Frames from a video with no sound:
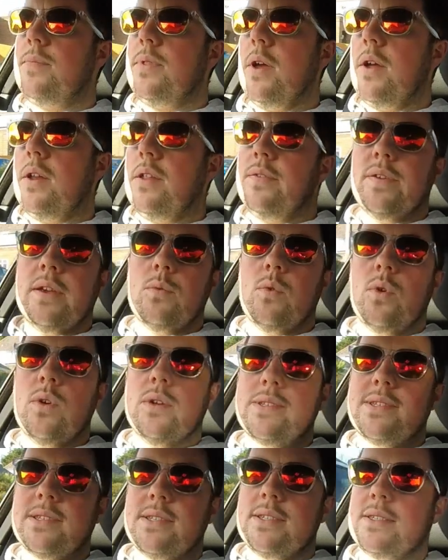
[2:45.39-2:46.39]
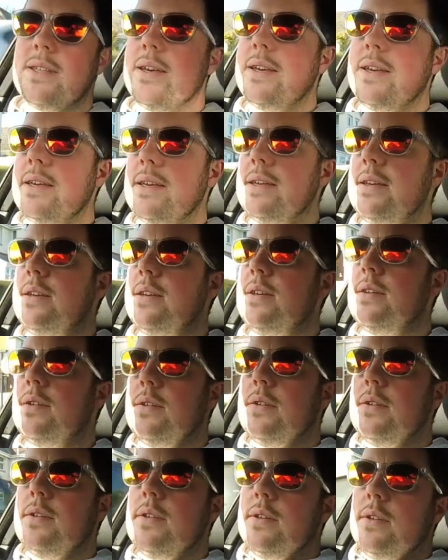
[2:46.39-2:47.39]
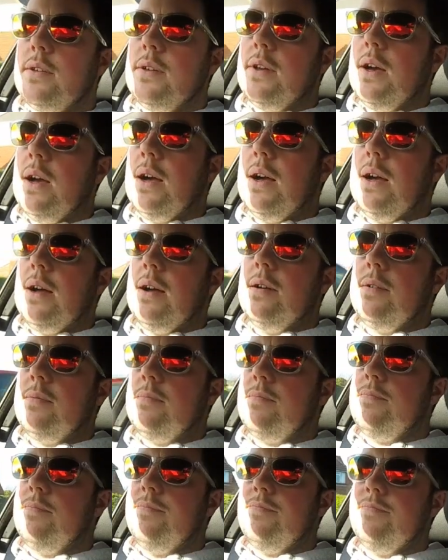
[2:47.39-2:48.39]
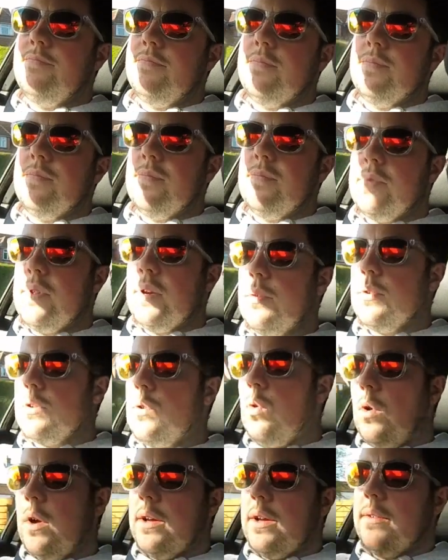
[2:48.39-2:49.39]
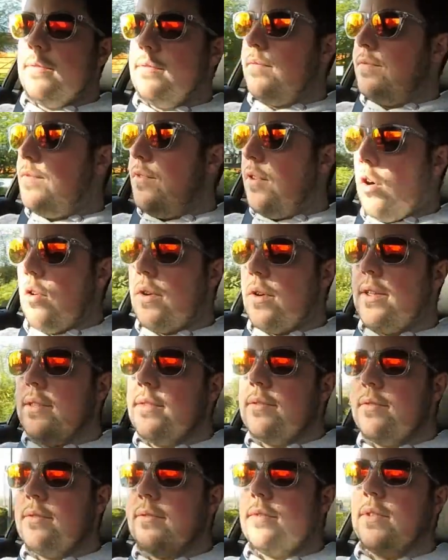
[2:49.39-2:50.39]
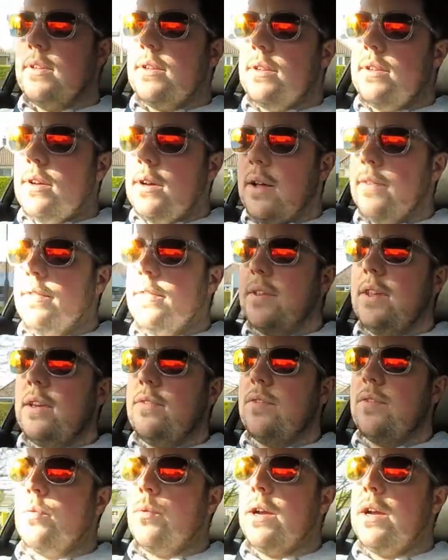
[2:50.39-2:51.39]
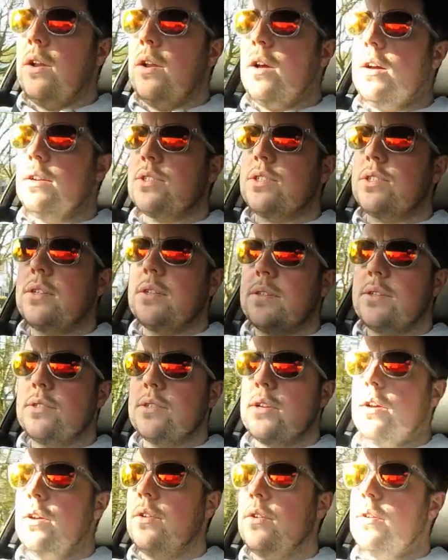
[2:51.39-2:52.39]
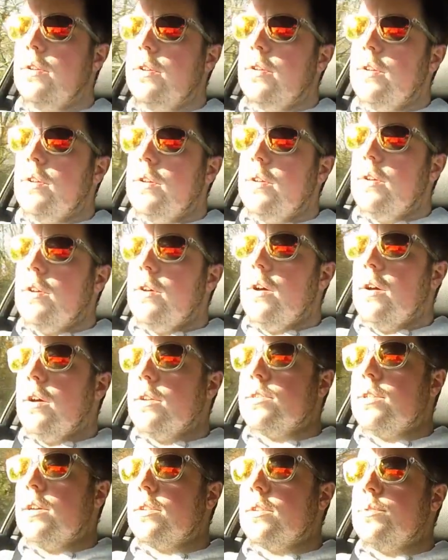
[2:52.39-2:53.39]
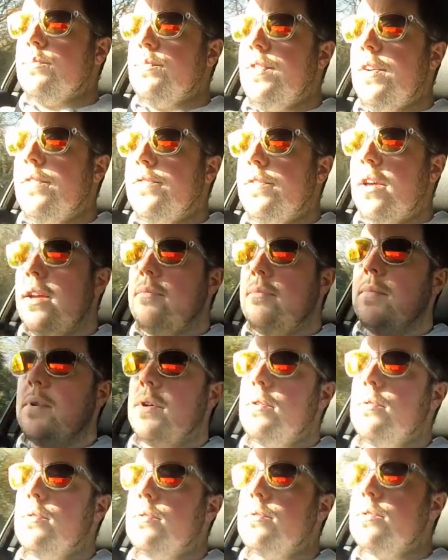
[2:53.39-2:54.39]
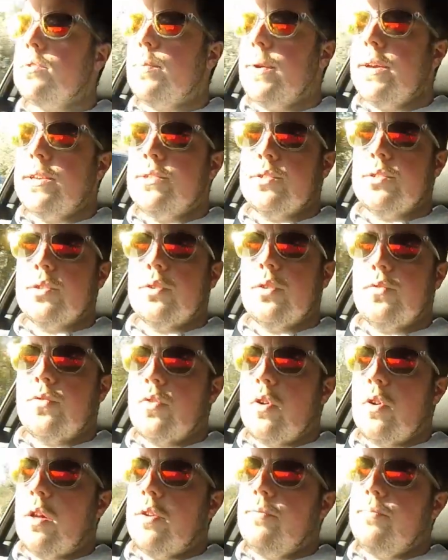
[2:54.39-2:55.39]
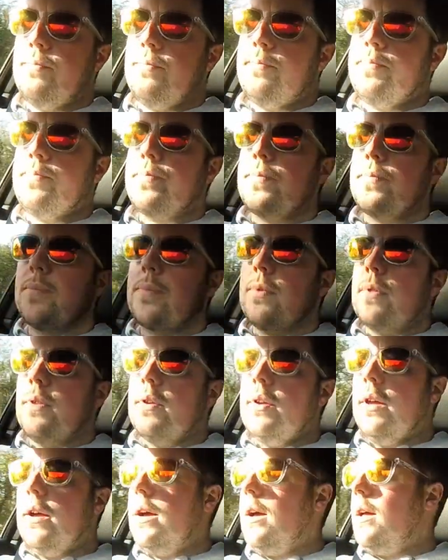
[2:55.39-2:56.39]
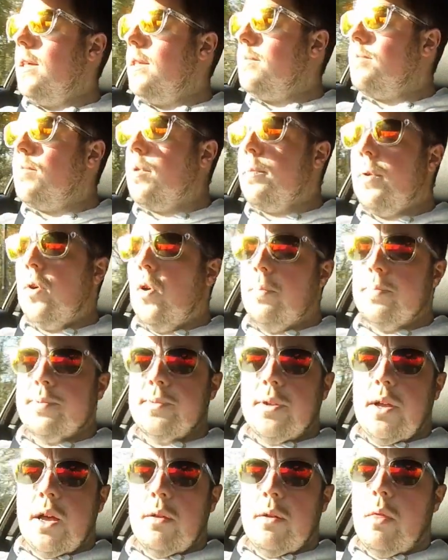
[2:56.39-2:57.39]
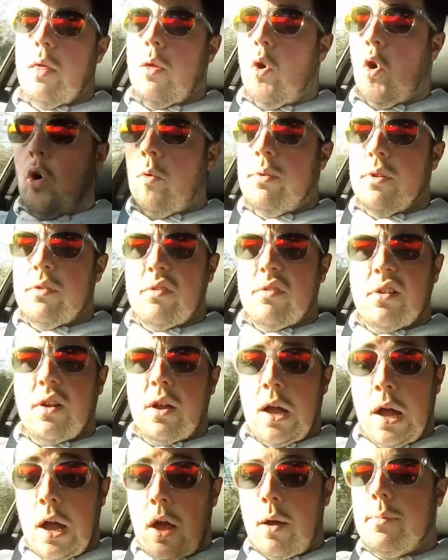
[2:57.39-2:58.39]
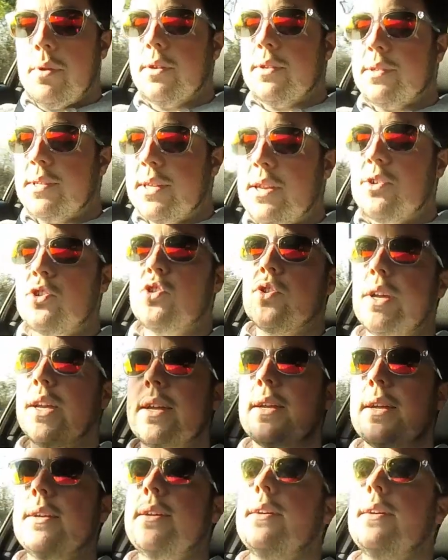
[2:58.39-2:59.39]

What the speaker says: The only thing was they were quite far in underneath the wheel arch, so I stuck some 15mm spacers on the front, the proper hub-centric